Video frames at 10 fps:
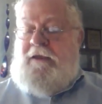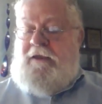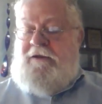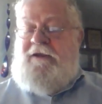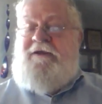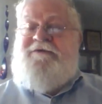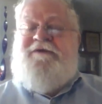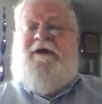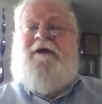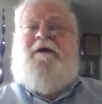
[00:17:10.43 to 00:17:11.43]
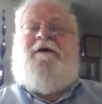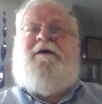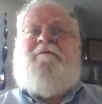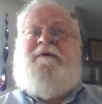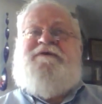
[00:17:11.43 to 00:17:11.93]
It is a
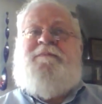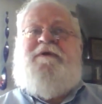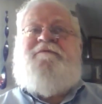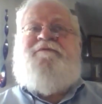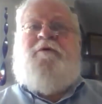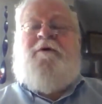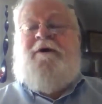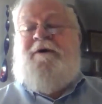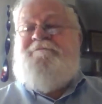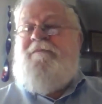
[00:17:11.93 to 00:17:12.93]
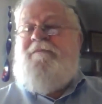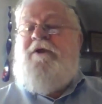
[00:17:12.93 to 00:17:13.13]
recipe for